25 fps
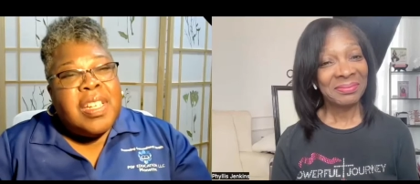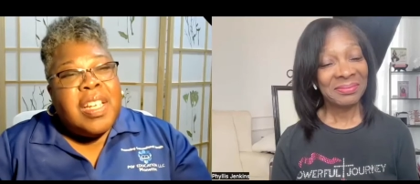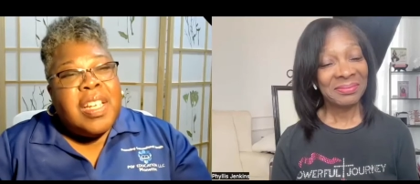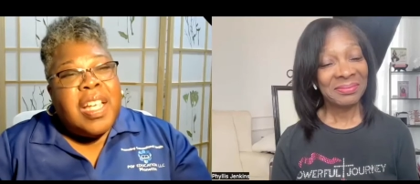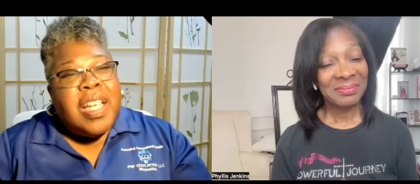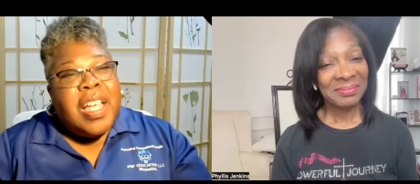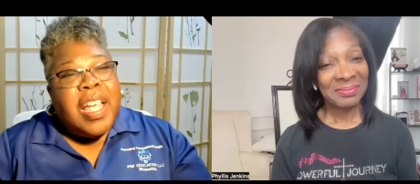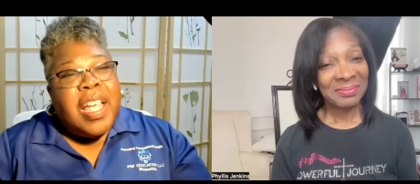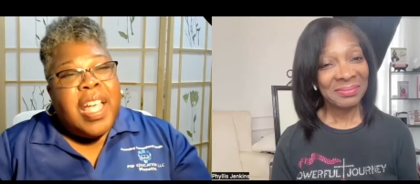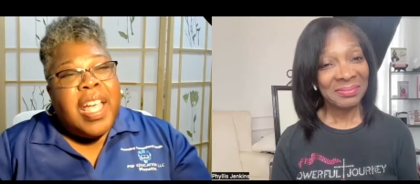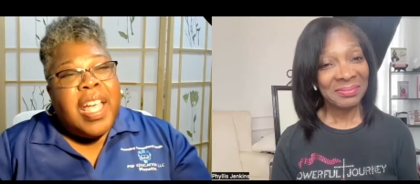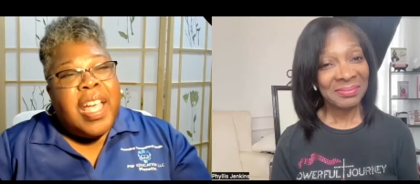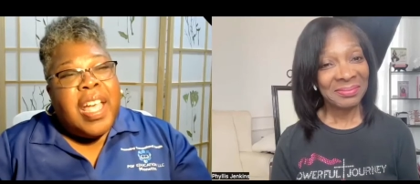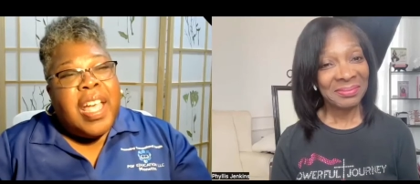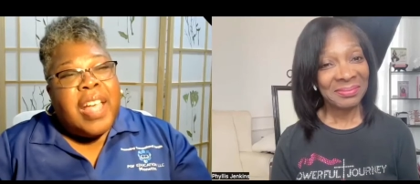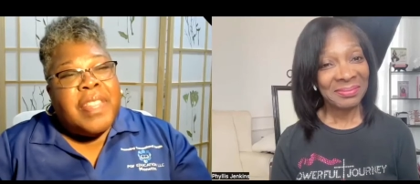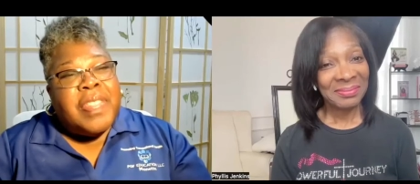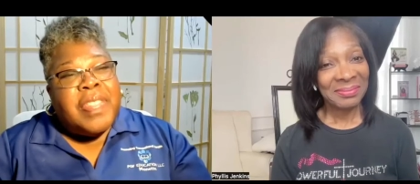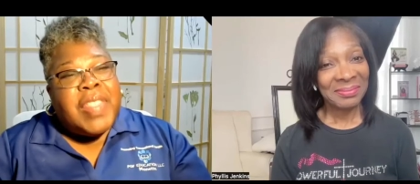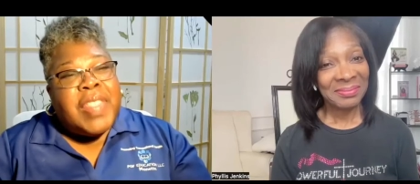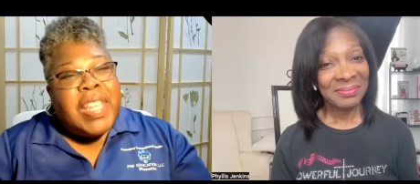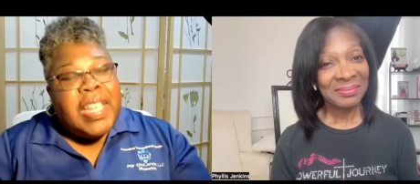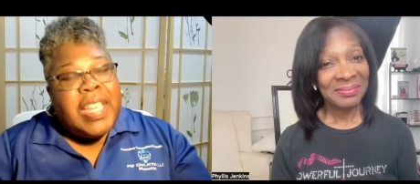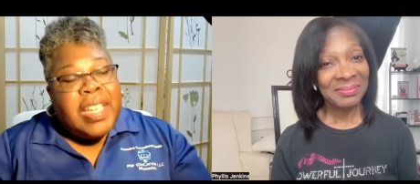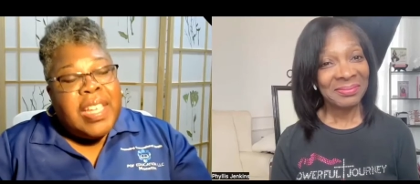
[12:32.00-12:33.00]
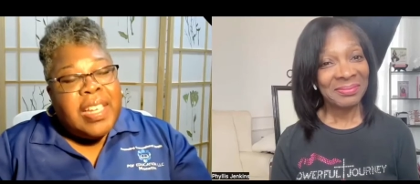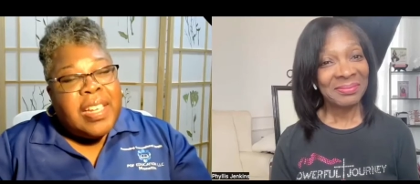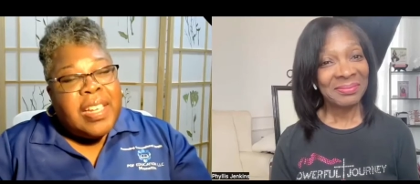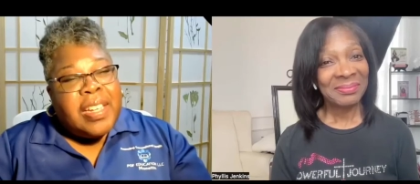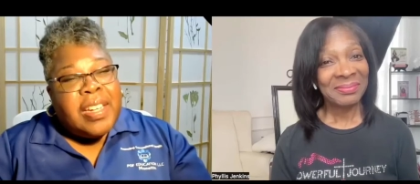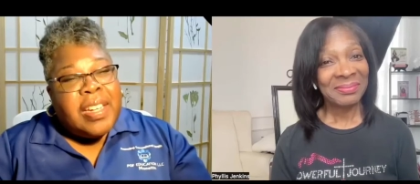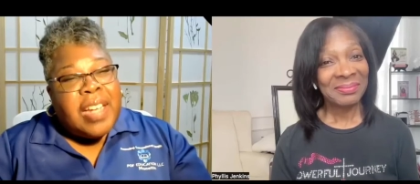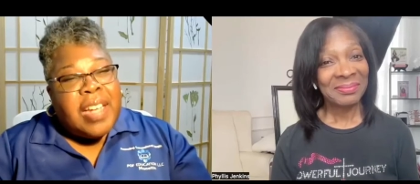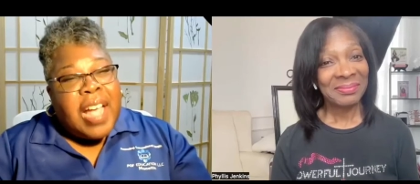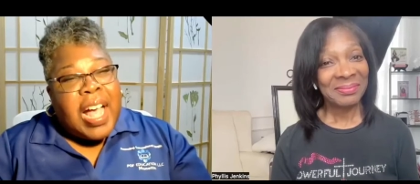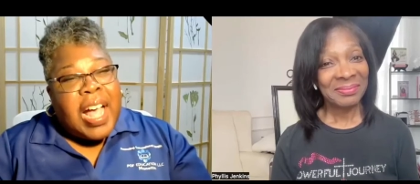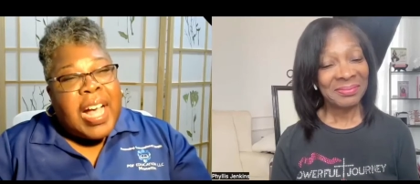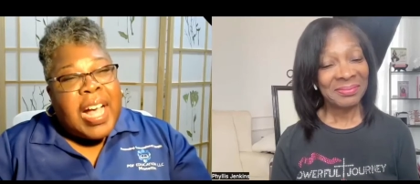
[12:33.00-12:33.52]
Speaker 1: And
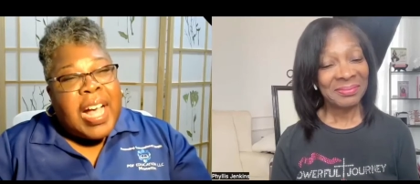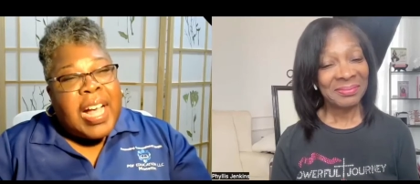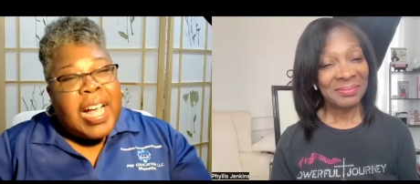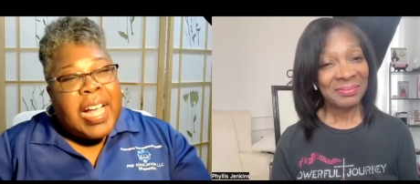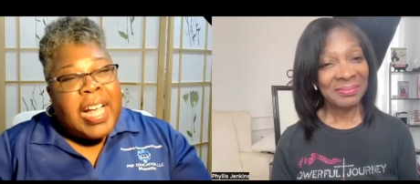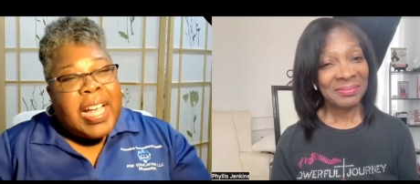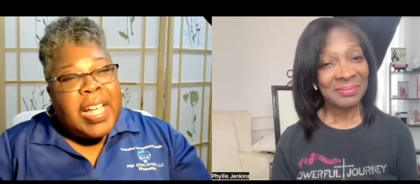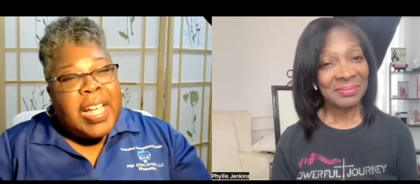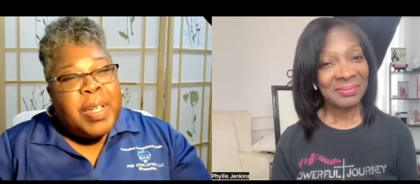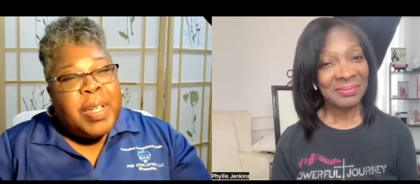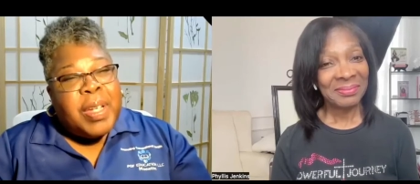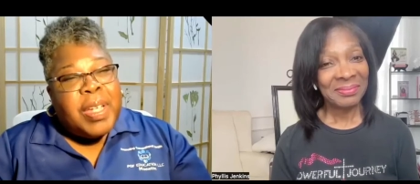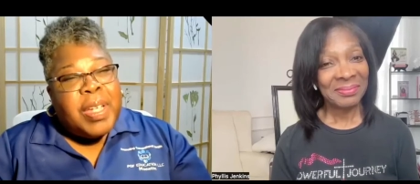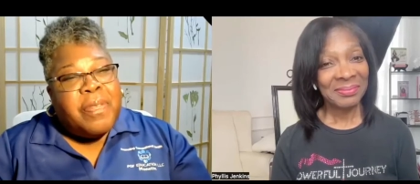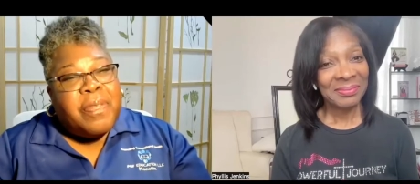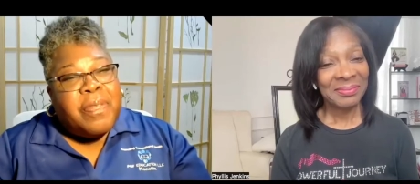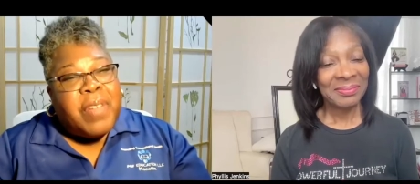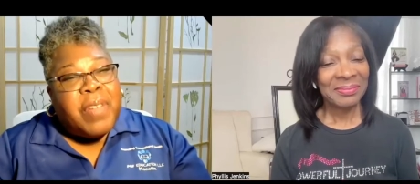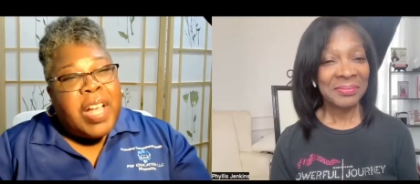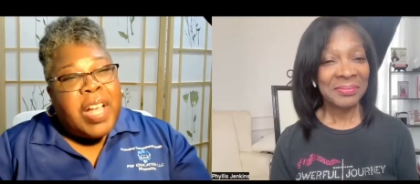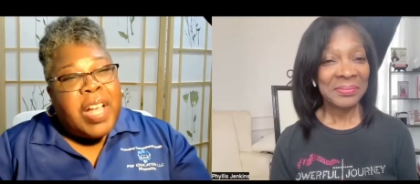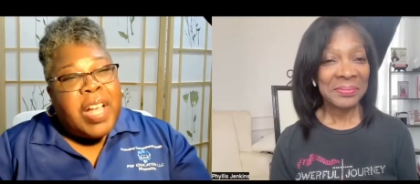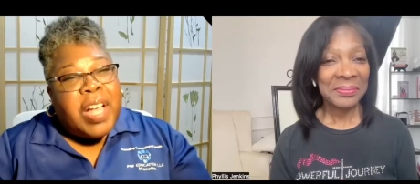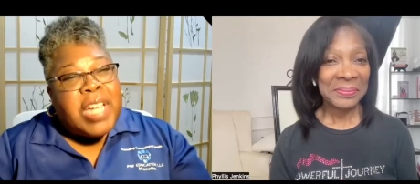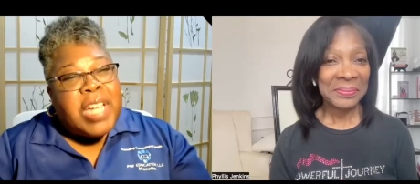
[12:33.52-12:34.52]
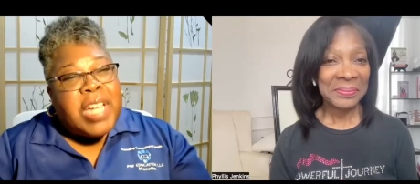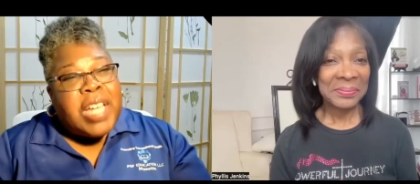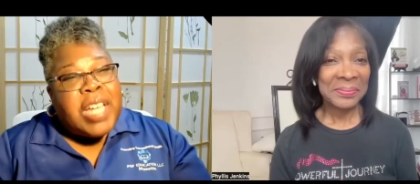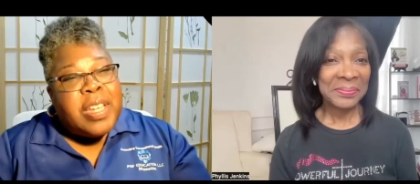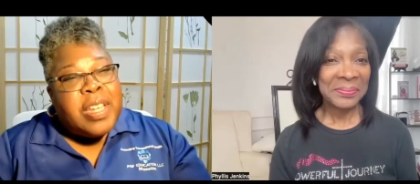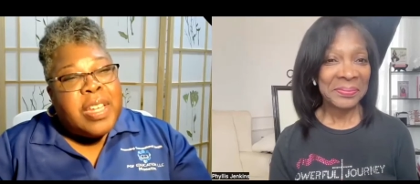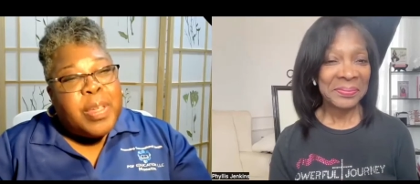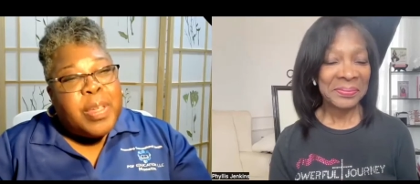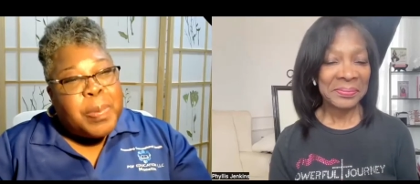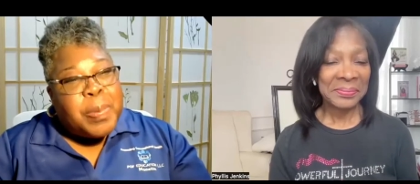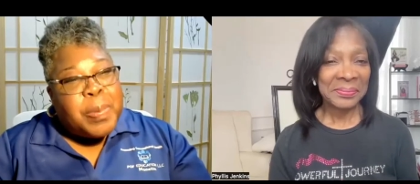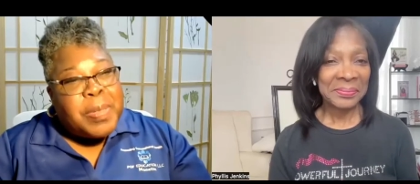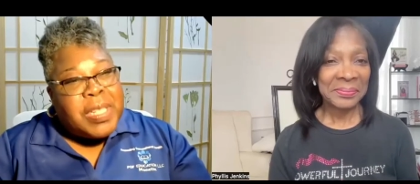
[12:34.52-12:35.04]
then I found
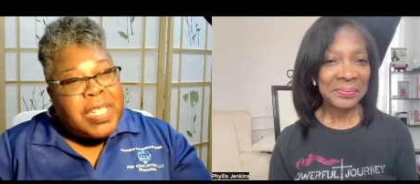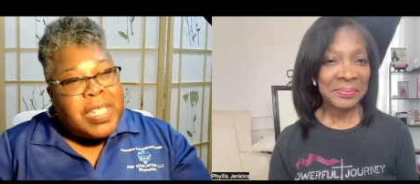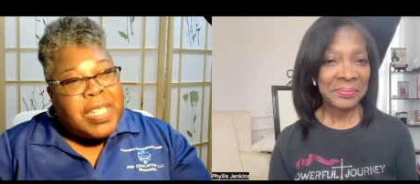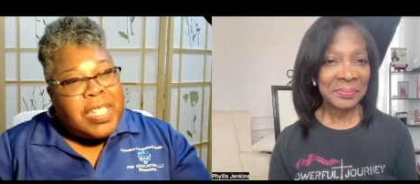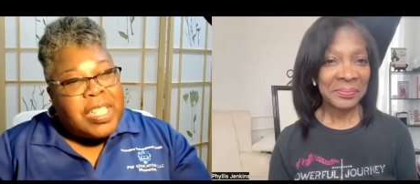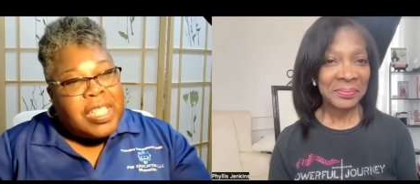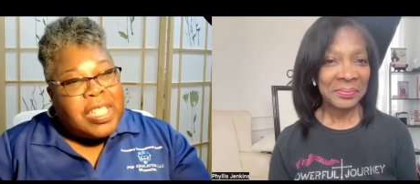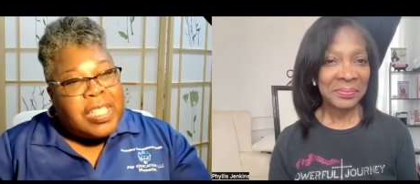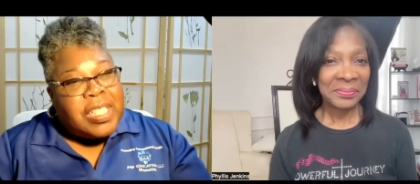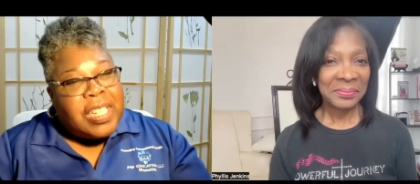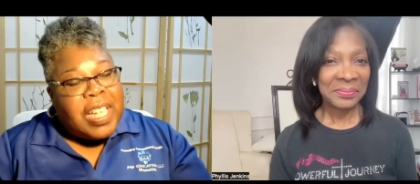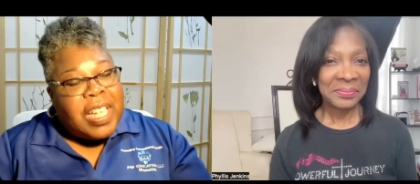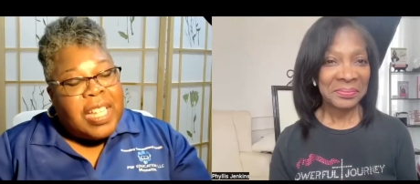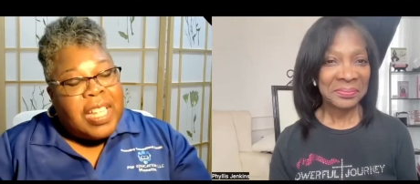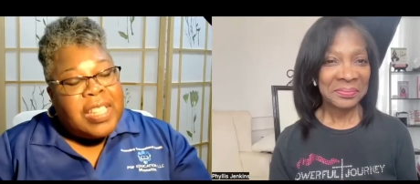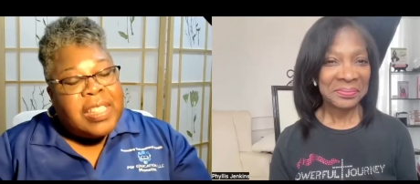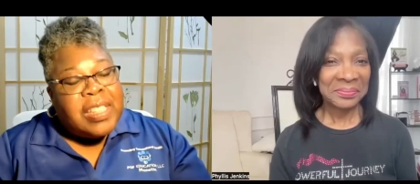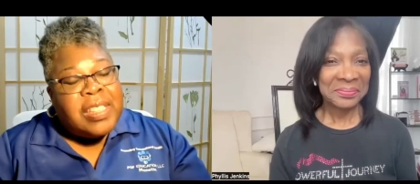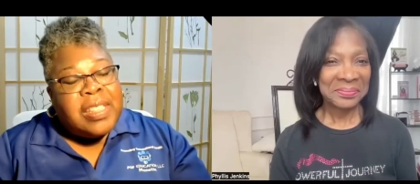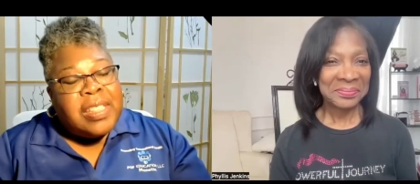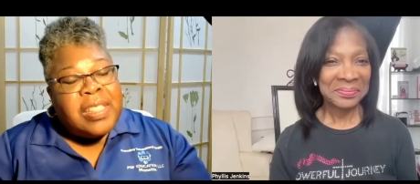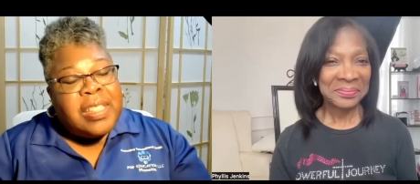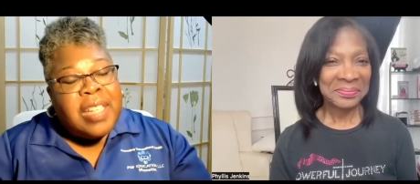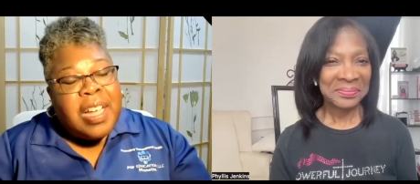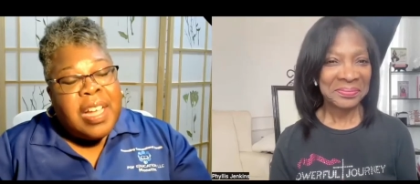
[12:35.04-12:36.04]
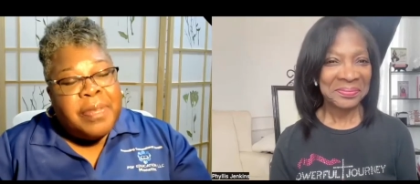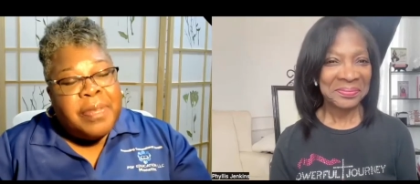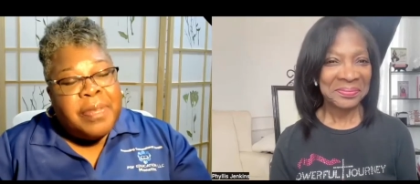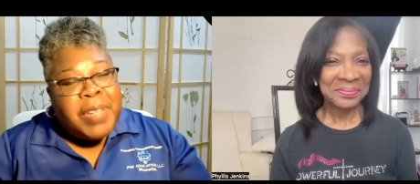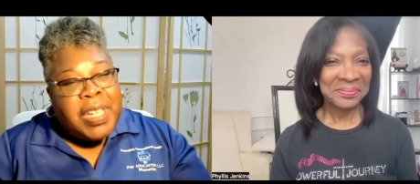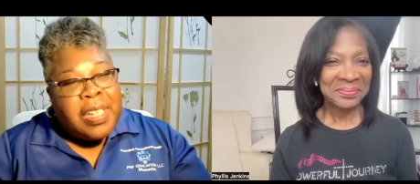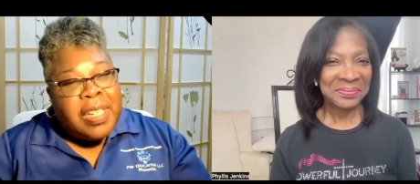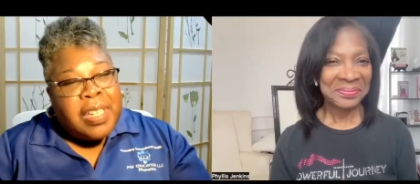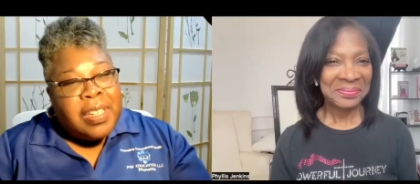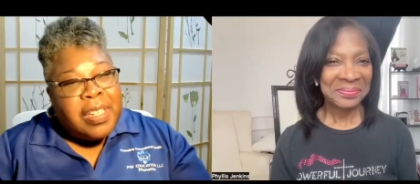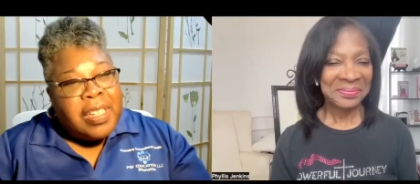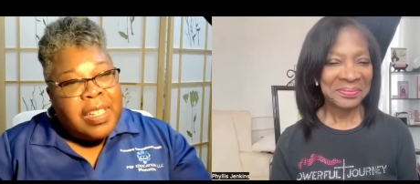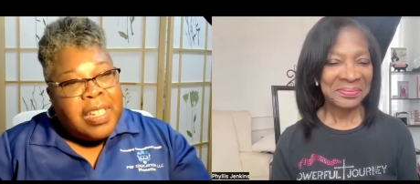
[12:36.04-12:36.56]
another position, loved
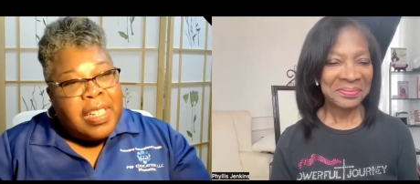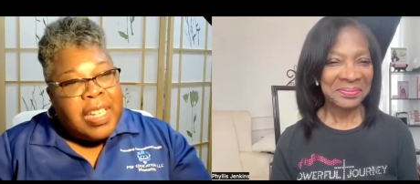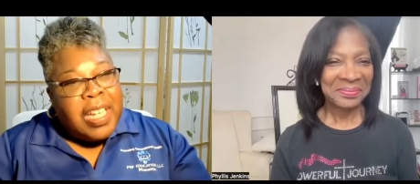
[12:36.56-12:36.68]
it,